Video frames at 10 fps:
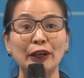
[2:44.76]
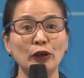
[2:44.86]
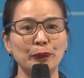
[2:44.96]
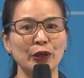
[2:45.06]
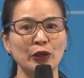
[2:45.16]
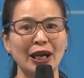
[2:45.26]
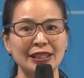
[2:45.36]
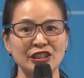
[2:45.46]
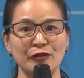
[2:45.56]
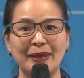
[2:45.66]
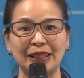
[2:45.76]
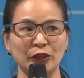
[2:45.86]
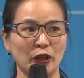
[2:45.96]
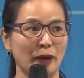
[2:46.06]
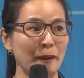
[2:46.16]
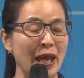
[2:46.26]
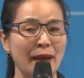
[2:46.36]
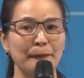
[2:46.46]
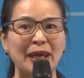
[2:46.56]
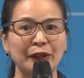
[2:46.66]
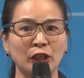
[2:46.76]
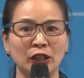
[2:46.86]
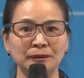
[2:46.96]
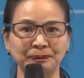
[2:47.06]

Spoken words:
po yung achievement ko. Pero,